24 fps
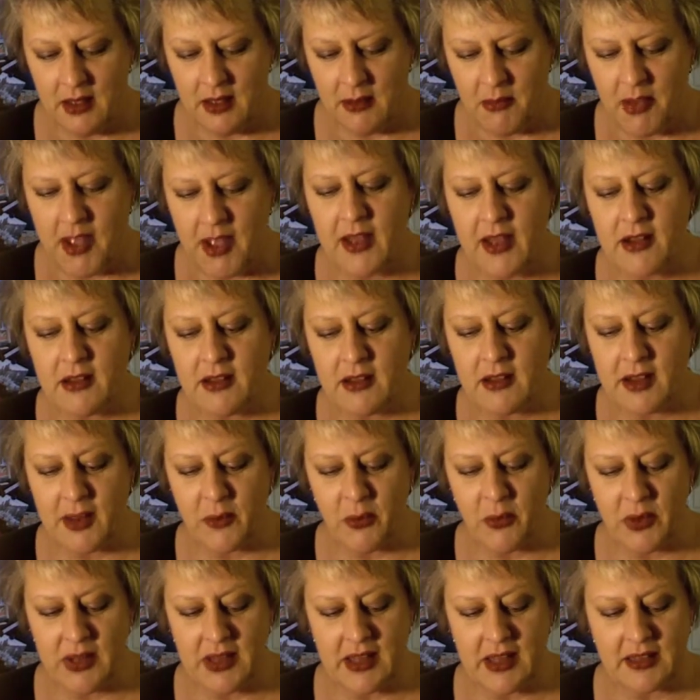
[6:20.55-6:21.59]
My uncle had
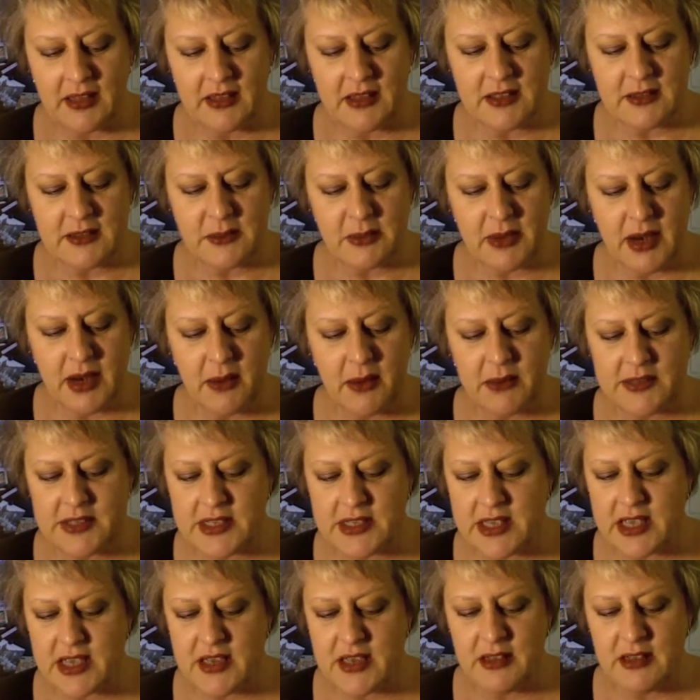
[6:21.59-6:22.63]
one like this when I was a
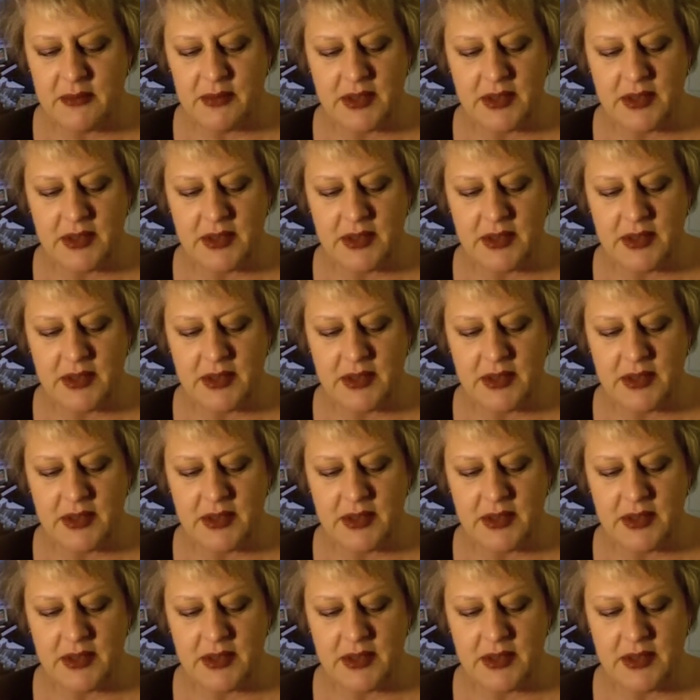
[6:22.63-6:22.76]
kid,